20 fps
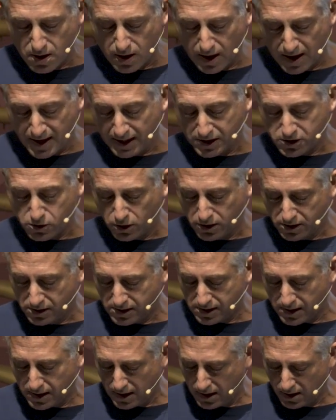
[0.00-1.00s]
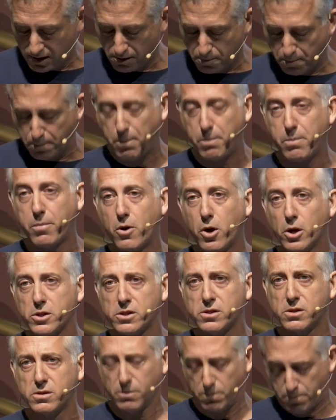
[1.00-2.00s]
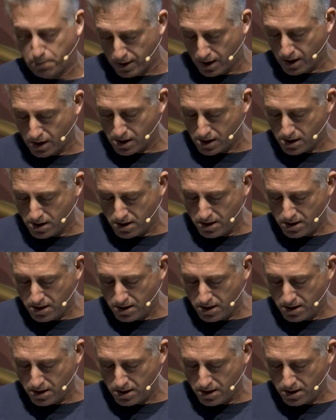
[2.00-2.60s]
And as you can see here, the cost per